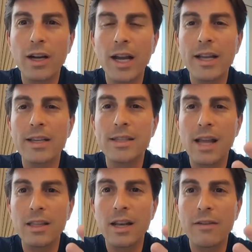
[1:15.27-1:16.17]
I guess, now
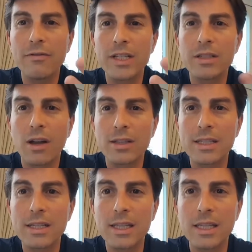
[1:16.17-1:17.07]
that I've
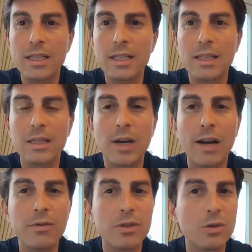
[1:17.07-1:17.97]
exhausted the
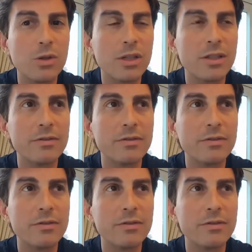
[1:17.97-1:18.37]
travel tour